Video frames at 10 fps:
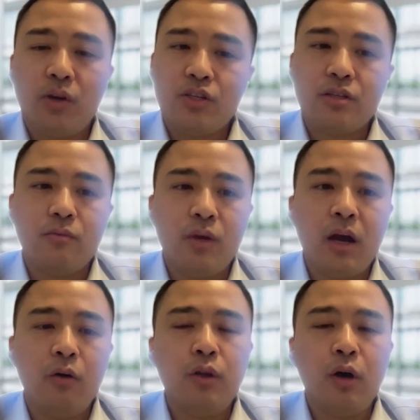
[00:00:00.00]
which
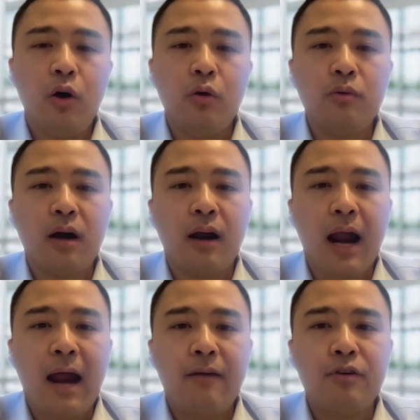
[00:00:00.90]
we all know
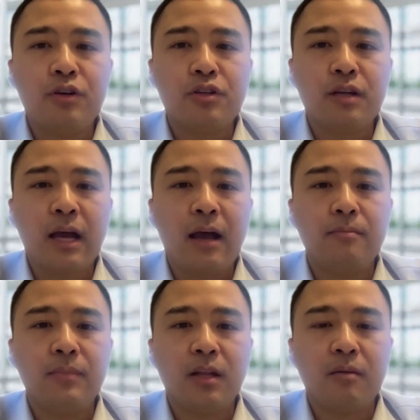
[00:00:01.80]
on average,
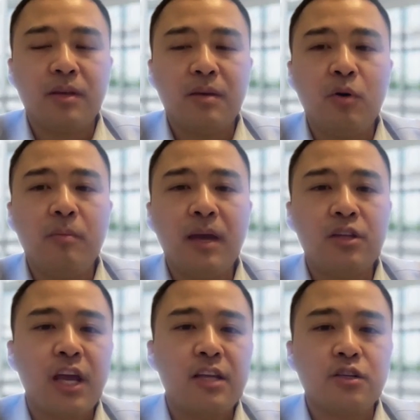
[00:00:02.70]
kind of people make
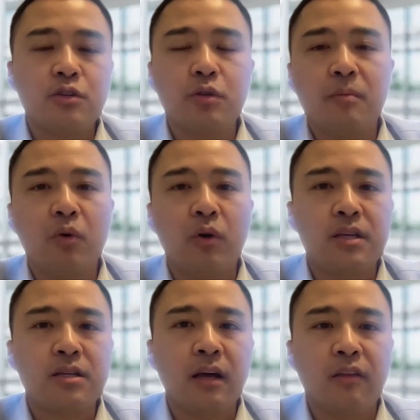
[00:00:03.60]
changes to their
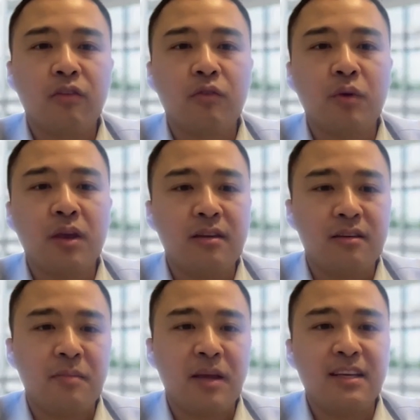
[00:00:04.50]
mortgage on a 3
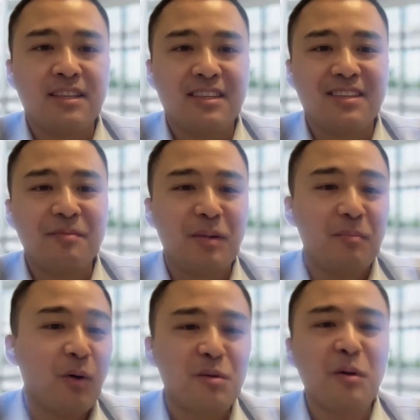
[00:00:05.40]
year basis,
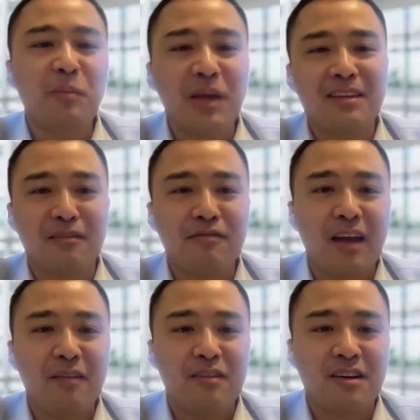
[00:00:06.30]
but most people pick their
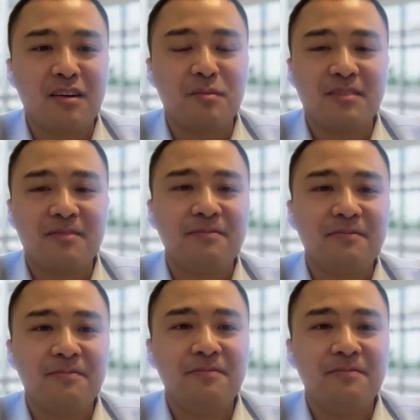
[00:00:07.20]
5 year terms.